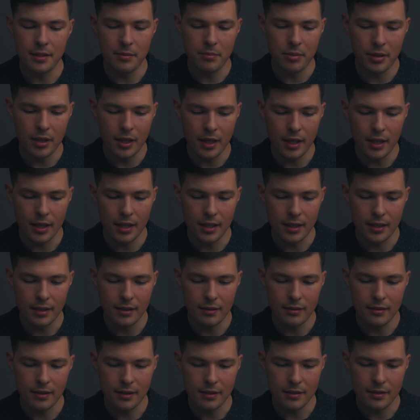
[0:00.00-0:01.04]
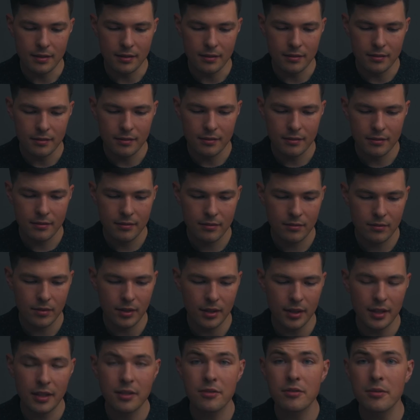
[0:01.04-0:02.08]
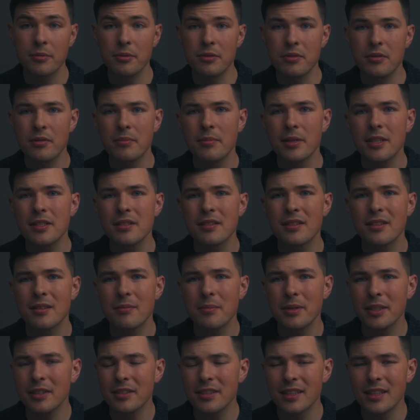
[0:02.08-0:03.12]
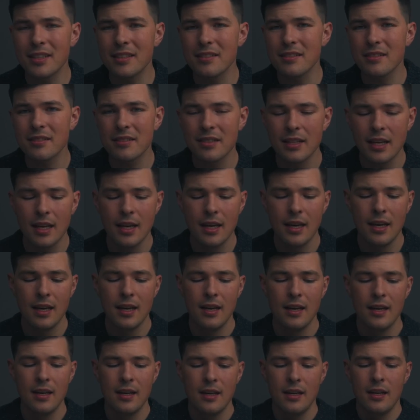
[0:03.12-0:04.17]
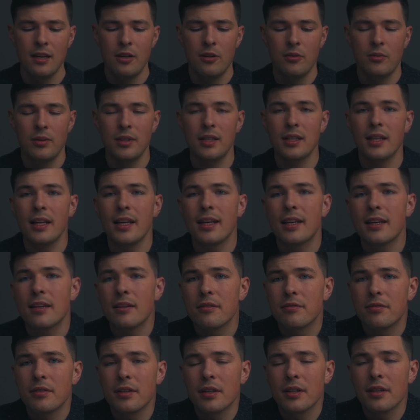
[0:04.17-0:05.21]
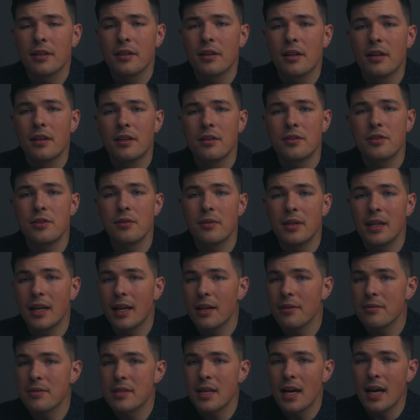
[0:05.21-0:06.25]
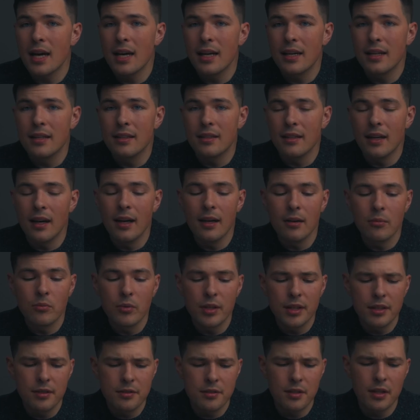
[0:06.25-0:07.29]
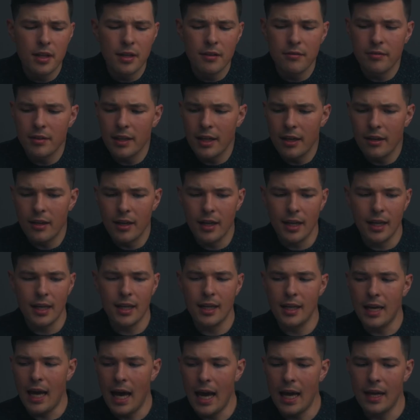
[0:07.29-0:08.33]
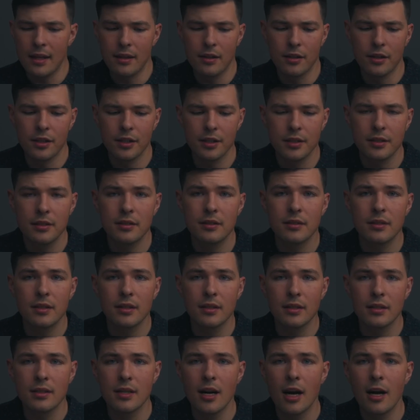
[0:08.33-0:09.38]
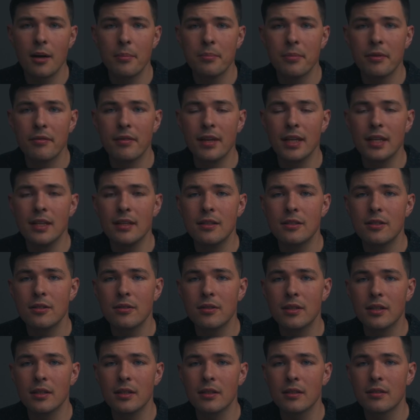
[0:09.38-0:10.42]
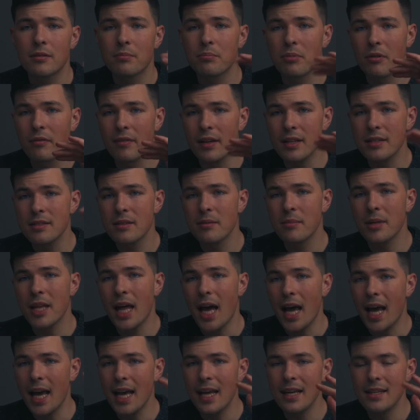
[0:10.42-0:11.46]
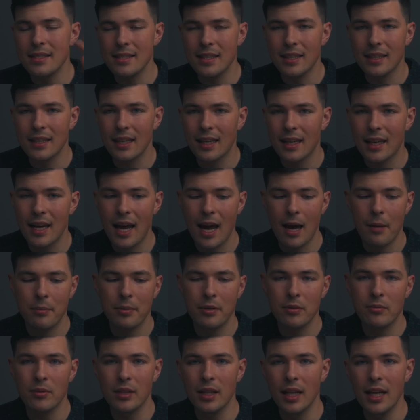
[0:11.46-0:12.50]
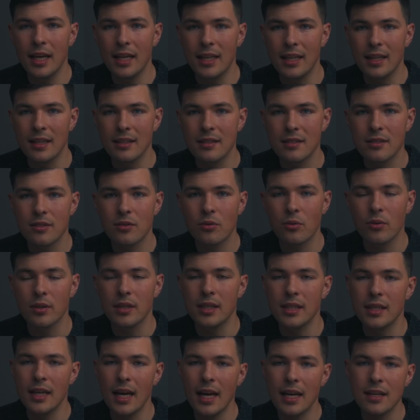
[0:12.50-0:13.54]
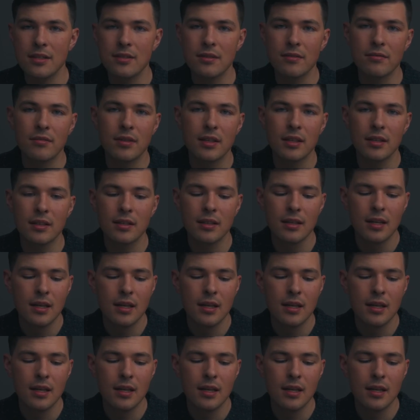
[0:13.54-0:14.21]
to put on and it doesn't really contribute too much to the build. I just really like it for shooting outside when there's a lot of flaring. I can add the hood to the top if I need to prevent some of that hazing that can happen when light gets toward the edge of the